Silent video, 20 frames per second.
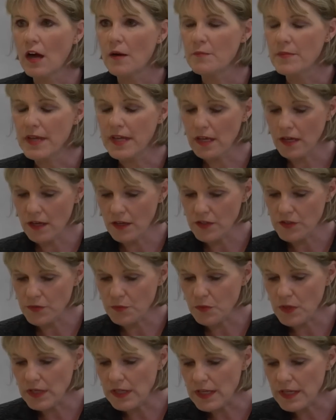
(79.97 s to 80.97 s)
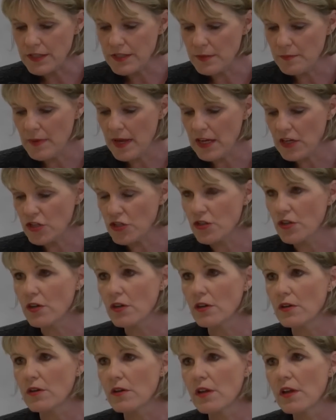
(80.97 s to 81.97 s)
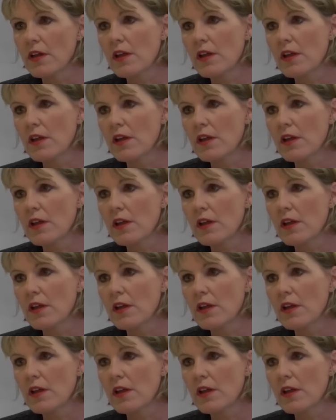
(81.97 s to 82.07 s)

because we need to make sure